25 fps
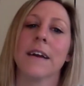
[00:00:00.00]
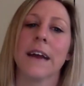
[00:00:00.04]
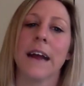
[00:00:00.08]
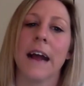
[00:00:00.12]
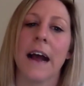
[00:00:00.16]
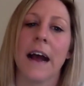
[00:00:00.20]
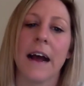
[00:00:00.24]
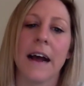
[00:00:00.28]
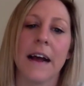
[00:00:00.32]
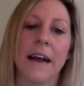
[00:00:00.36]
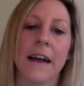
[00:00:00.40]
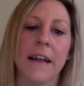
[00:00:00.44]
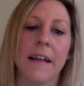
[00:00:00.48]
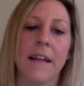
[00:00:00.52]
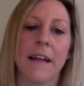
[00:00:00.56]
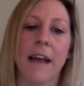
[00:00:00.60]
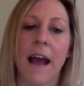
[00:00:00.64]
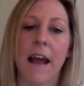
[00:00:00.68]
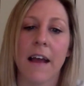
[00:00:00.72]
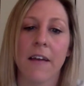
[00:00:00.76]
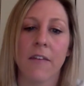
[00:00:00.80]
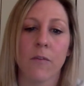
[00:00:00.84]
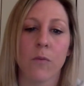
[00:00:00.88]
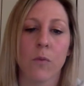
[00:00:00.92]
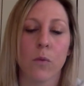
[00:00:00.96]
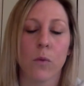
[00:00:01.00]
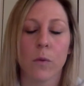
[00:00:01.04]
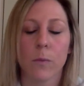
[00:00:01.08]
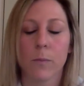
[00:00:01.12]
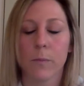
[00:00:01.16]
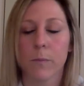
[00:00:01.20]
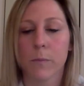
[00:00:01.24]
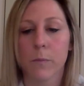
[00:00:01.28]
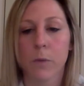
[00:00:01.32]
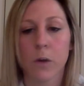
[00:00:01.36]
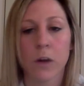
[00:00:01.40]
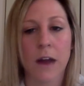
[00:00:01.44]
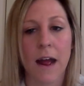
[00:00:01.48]
I've
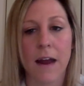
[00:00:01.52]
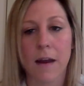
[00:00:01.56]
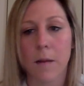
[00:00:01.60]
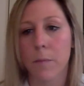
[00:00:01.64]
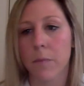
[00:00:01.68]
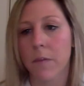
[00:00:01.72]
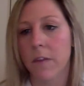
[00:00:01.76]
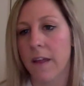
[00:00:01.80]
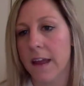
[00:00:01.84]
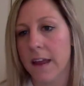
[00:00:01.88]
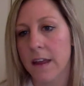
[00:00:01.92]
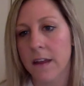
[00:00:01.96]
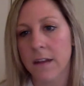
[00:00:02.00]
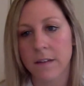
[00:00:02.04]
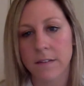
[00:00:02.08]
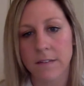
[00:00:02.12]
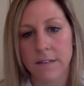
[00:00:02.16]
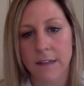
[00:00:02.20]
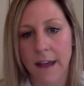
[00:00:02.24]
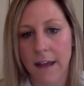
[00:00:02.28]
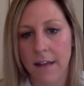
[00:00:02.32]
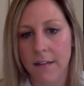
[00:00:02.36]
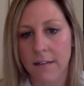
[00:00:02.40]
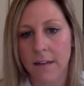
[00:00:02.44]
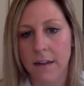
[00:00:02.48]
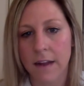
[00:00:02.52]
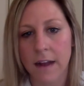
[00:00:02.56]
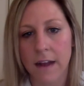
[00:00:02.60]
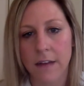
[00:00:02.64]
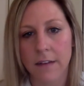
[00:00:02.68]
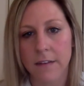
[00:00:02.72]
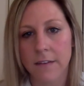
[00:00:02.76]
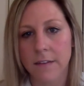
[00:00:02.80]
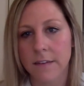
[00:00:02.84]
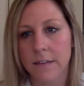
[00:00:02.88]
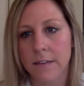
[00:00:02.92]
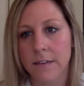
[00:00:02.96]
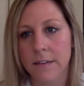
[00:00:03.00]
put on a blank task
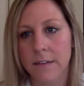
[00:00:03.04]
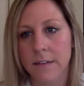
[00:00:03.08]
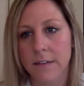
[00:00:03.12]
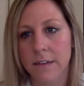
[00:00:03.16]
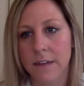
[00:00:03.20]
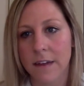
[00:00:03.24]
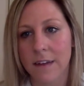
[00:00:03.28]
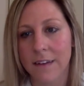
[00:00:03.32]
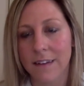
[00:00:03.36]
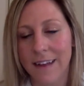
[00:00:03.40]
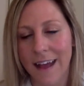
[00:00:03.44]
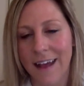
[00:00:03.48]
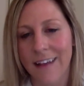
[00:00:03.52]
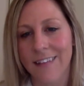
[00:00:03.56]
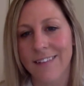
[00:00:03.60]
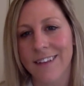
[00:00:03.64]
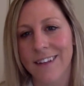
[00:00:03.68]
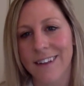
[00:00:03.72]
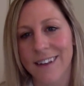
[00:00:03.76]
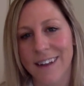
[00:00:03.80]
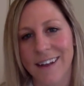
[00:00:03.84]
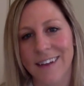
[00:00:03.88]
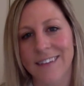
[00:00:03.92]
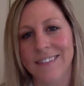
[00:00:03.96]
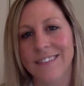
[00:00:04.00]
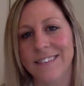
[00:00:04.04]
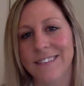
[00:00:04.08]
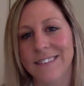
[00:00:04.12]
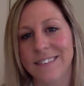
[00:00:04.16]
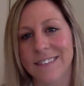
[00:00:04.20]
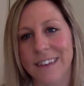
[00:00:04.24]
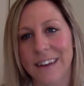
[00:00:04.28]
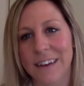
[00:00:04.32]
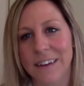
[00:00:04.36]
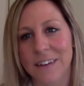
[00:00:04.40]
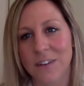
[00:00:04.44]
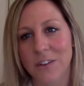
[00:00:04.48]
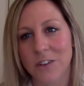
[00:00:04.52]
analysis
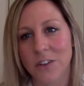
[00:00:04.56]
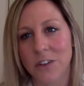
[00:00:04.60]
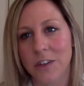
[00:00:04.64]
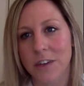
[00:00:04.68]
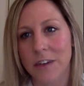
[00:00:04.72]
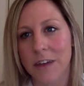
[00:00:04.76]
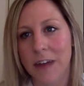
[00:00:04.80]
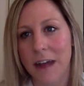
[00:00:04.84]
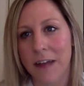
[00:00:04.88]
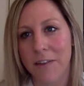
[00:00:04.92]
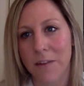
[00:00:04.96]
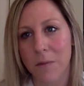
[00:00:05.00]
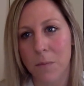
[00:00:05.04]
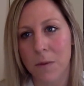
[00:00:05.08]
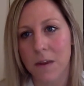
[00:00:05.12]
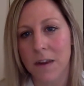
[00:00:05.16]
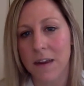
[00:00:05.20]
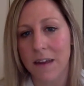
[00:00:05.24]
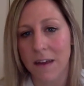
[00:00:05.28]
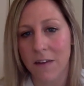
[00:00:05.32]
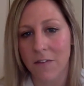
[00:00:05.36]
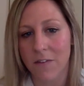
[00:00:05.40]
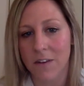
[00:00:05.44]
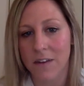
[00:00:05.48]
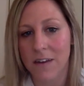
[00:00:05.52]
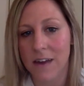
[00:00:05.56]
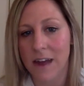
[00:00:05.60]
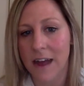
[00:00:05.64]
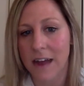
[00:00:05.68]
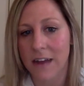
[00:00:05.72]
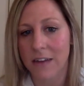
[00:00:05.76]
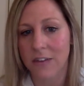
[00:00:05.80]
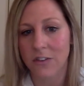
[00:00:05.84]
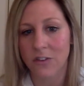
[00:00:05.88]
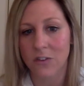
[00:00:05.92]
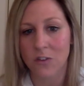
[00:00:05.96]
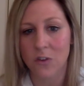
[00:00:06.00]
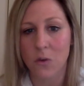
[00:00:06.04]
data sheet on the PDF
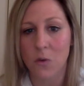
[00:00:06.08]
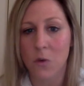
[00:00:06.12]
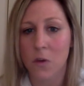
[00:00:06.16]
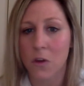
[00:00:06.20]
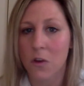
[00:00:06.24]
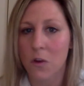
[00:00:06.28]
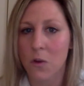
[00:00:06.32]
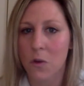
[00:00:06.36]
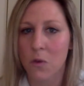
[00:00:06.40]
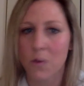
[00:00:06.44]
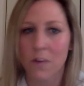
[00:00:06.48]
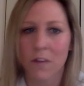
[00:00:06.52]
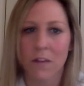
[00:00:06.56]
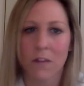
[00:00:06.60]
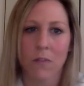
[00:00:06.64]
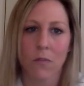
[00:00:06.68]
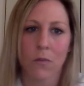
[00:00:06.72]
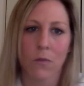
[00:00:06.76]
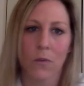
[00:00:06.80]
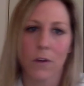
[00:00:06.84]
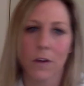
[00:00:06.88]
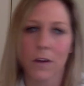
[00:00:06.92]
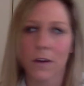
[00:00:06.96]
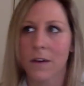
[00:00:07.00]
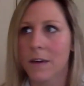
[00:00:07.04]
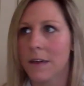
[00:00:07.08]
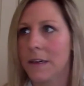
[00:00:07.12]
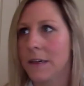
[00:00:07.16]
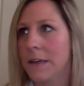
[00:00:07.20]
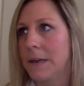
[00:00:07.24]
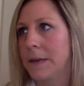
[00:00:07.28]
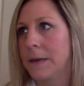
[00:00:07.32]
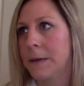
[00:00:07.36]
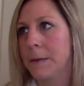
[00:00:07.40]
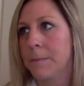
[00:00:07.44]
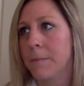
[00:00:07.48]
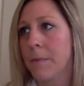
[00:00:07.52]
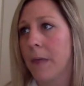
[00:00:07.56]
attached, so you can use this for
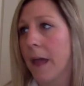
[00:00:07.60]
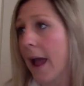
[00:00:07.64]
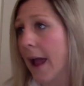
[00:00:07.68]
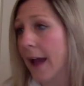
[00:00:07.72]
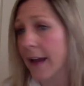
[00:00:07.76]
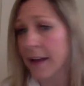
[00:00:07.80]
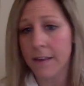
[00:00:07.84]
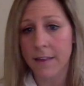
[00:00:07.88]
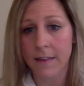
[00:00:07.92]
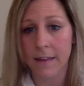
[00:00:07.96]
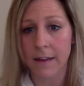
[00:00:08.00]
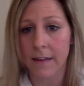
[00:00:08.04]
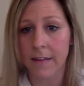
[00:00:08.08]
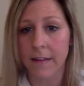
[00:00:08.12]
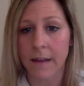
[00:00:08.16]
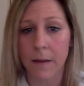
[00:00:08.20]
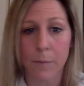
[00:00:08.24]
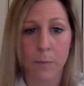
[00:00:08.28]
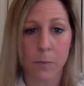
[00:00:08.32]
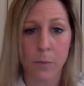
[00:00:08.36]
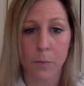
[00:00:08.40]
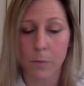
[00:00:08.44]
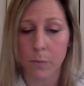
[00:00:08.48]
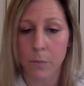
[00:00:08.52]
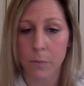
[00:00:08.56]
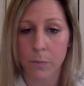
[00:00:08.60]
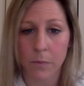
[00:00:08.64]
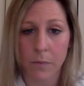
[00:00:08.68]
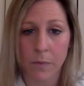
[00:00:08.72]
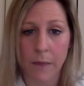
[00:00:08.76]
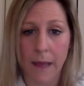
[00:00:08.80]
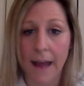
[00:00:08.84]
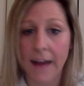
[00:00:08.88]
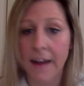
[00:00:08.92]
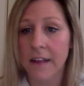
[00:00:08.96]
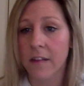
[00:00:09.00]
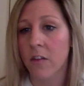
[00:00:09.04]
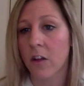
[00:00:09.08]

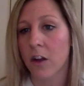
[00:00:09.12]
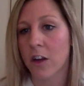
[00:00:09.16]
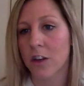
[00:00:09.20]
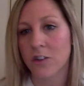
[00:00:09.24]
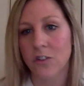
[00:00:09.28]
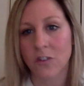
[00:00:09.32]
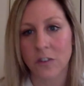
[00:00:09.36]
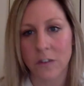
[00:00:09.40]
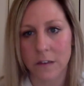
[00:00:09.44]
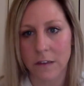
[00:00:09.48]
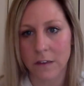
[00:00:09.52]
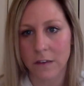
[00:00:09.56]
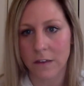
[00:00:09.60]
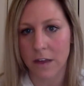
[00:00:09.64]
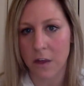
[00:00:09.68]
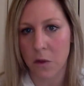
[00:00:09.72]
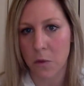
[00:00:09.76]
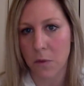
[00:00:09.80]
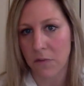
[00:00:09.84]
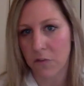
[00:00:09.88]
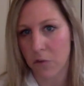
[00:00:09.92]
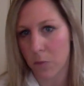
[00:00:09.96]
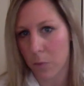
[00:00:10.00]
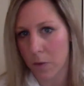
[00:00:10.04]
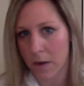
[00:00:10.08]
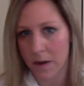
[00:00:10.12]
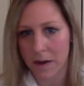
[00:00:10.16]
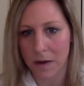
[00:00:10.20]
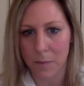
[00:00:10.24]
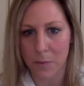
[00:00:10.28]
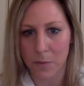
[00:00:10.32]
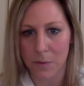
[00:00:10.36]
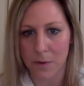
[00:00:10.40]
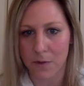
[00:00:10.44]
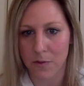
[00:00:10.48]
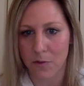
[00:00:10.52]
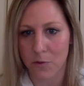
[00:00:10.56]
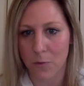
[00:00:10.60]
any large skill that you have to break
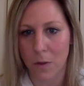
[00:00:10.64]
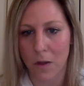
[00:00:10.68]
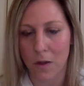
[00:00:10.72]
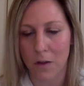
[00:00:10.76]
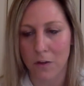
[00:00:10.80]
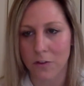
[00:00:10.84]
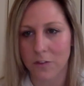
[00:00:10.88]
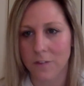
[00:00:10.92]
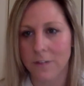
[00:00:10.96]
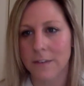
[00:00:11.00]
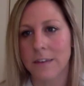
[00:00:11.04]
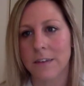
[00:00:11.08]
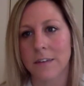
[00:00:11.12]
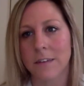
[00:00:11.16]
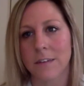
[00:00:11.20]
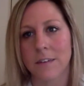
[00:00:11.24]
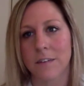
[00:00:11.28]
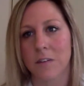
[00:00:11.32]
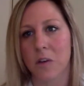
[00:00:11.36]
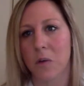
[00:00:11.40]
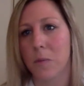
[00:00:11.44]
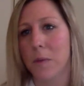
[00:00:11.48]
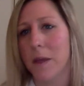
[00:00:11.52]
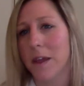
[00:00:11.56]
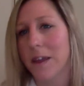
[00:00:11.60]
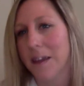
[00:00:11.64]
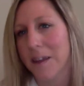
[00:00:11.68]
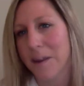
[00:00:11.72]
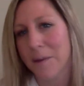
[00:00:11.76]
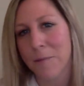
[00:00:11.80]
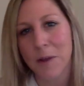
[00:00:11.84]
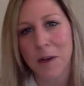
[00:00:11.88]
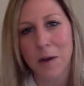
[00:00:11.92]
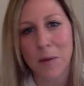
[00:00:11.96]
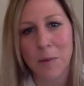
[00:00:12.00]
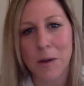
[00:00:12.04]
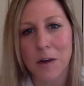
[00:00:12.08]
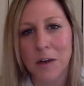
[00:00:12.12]
up into smaller skills. So making a
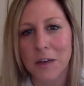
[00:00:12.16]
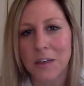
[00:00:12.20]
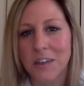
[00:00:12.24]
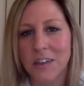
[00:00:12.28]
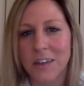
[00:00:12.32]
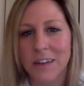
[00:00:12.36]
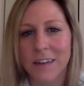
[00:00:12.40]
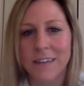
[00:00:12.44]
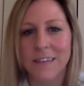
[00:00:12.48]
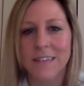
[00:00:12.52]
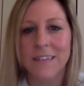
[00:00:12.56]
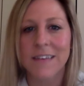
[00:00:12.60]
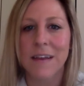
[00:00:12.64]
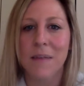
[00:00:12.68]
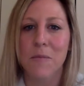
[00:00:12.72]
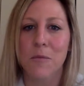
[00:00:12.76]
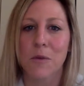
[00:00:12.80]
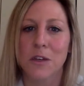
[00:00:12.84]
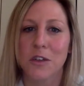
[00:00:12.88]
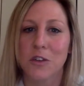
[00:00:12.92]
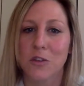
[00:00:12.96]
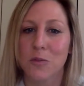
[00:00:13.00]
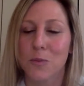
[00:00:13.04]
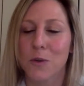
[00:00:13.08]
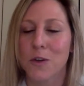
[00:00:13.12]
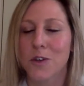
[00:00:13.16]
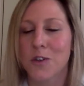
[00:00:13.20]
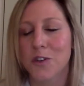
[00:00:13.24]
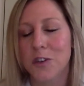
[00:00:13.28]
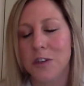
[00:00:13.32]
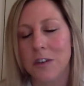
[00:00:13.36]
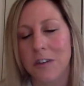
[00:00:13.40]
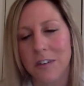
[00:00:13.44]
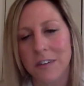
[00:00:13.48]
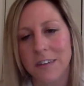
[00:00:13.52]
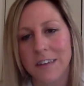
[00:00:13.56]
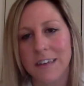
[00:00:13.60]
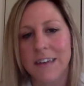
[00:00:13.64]
peanut butter and jelly sandwich,
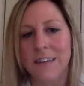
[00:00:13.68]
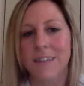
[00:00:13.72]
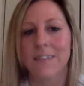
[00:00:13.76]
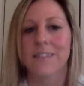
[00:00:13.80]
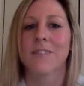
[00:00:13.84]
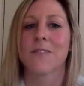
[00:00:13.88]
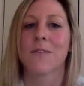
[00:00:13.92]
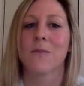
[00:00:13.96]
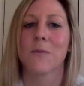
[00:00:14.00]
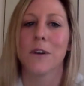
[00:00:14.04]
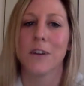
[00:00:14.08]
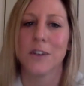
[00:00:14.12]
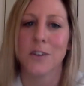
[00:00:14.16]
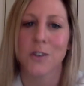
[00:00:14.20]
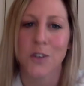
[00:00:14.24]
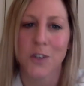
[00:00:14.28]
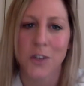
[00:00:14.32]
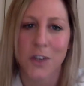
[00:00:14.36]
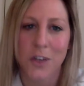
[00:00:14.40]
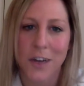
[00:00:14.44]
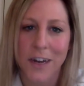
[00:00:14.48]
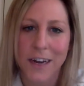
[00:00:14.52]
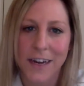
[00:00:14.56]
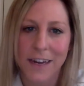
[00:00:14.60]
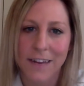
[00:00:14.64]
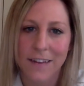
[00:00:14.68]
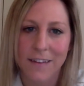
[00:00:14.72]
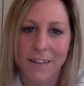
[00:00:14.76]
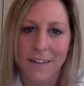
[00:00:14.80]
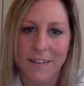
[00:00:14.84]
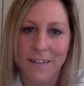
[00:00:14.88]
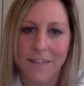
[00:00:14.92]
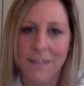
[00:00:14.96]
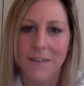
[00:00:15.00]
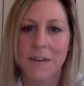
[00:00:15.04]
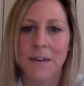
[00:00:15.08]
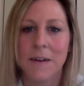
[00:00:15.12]
brushing your teeth, washing your hands.